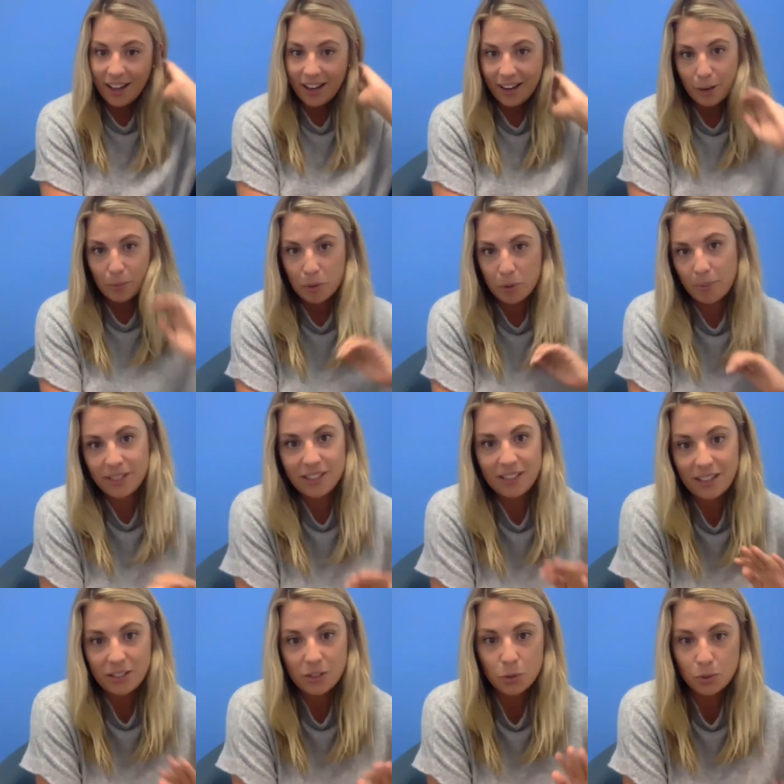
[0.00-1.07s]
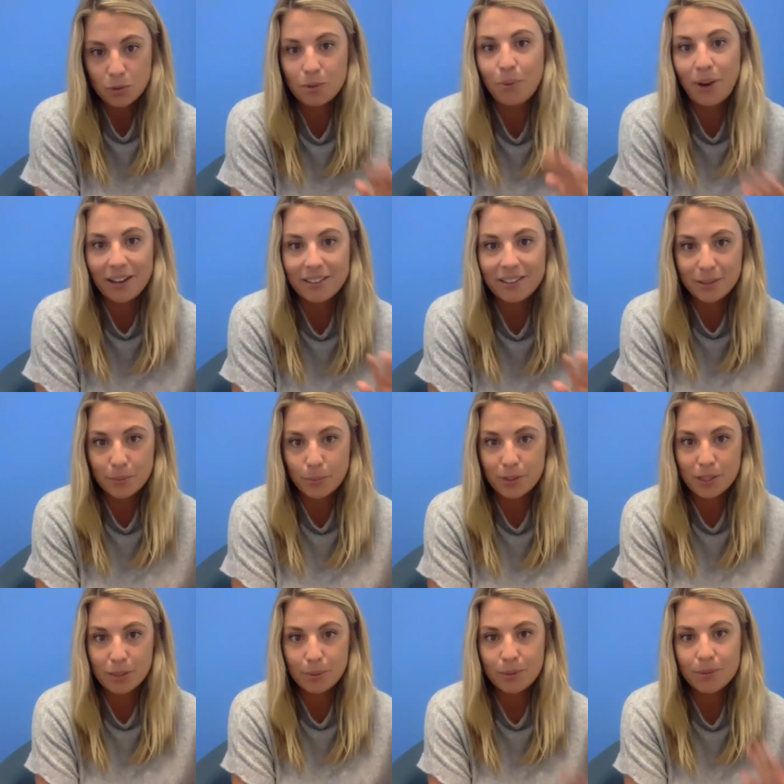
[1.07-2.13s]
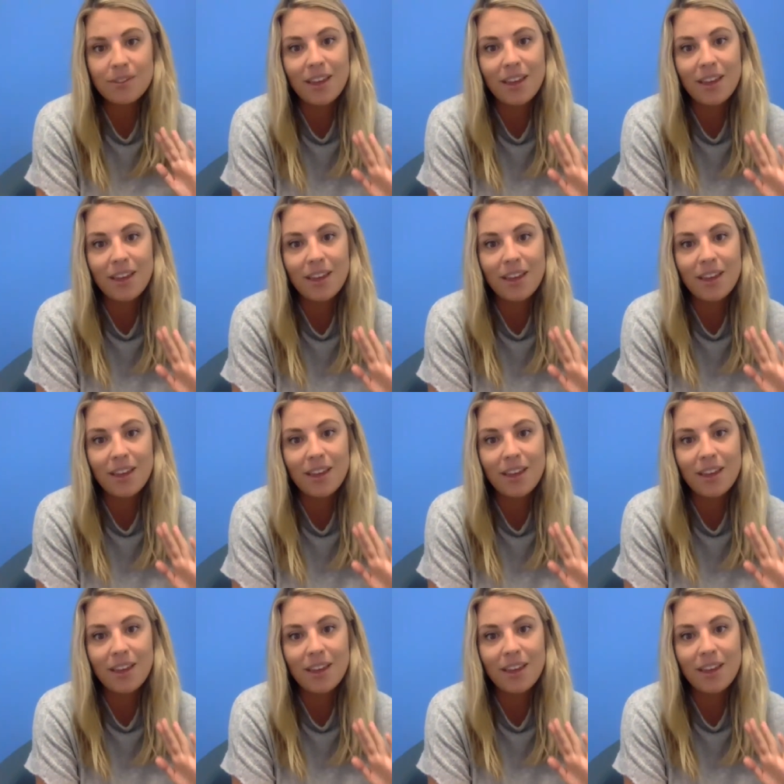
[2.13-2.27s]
and I implemented these tools and practices and principles,